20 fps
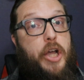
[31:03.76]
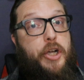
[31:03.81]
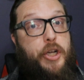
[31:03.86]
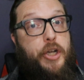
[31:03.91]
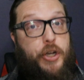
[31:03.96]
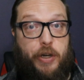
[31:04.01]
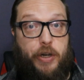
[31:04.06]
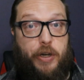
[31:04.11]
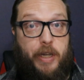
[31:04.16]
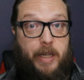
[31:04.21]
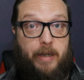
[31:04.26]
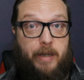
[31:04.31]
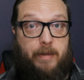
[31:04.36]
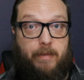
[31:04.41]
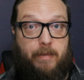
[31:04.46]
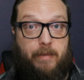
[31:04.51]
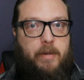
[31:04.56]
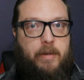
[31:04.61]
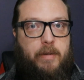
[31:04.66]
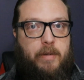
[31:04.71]
Kurgan.
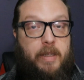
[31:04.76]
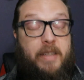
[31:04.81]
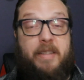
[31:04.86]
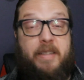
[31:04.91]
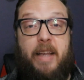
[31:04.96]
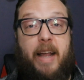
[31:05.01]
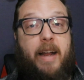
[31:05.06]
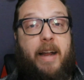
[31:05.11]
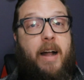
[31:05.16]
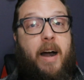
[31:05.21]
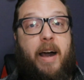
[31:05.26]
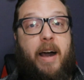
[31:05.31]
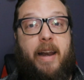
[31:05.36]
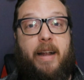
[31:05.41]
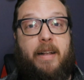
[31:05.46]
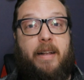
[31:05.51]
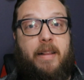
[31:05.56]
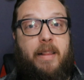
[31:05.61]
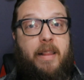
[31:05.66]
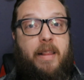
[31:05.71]
The
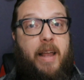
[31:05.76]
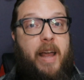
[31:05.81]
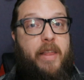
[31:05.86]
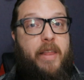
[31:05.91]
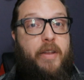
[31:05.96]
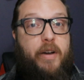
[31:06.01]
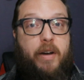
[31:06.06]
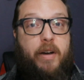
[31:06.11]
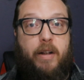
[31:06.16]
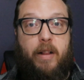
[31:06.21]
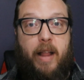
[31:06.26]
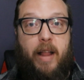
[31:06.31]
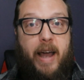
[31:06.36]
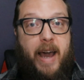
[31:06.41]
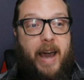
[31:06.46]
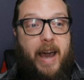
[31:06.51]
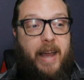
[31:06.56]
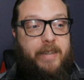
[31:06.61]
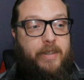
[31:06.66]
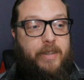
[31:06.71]
psychotic,
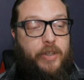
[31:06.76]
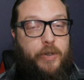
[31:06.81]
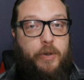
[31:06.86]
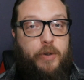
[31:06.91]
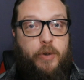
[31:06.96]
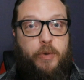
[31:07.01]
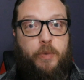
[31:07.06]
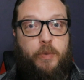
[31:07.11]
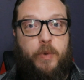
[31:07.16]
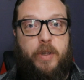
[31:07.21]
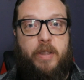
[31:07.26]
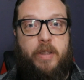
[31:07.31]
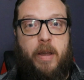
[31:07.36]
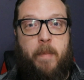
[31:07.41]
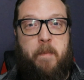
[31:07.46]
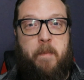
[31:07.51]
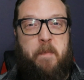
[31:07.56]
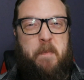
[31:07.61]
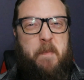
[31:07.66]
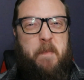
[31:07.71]
leather-clad dude with a
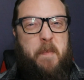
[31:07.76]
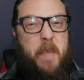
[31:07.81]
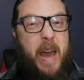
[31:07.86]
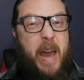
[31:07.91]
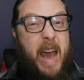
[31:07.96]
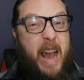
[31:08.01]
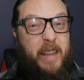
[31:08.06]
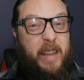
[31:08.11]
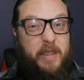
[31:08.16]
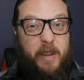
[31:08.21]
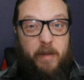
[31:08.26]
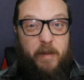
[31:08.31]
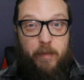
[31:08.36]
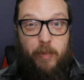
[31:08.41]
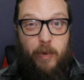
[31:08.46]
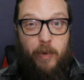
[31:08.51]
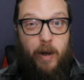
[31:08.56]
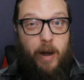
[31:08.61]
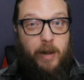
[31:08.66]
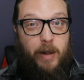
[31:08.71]
massive
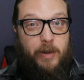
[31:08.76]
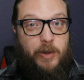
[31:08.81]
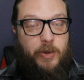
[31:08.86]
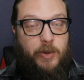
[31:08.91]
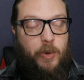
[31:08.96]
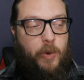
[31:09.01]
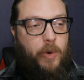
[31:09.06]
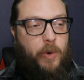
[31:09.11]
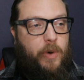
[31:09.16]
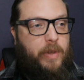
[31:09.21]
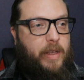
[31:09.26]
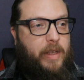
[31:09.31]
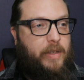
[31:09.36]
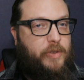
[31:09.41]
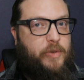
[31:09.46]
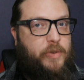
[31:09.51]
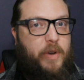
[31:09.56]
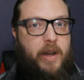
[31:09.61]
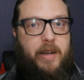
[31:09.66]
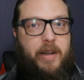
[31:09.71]
broadsword
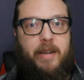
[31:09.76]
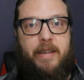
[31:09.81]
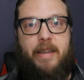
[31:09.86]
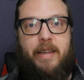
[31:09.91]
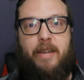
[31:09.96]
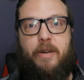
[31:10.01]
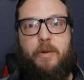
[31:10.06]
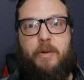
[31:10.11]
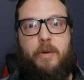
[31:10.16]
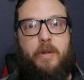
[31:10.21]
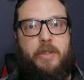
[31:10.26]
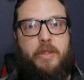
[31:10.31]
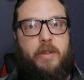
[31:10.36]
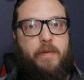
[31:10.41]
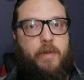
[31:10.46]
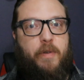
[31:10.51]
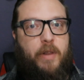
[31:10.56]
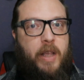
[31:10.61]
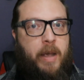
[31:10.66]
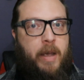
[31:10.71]
that's trying to kill
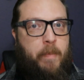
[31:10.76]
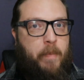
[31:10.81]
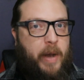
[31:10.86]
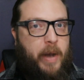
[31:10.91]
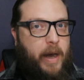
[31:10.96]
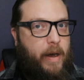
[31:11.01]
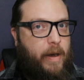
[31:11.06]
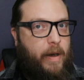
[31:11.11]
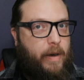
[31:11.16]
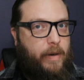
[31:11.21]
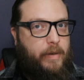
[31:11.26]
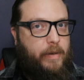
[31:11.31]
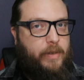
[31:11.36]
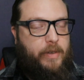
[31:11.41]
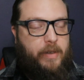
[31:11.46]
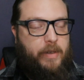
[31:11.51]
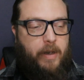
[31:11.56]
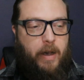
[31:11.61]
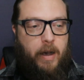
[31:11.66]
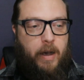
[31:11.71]
Christopher
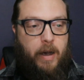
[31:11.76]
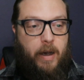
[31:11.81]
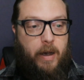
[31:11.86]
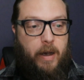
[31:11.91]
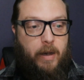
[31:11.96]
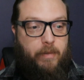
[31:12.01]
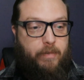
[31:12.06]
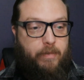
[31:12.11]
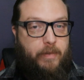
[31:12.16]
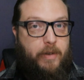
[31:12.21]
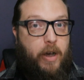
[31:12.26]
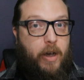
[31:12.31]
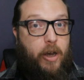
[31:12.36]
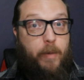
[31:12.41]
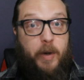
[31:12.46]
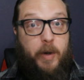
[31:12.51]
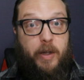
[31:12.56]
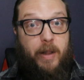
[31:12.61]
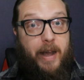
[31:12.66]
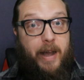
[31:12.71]
Lambert's
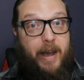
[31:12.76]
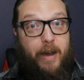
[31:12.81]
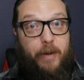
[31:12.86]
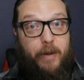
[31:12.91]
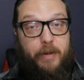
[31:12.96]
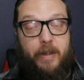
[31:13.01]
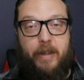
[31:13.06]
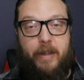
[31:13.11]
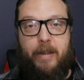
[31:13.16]
Connor McLeod,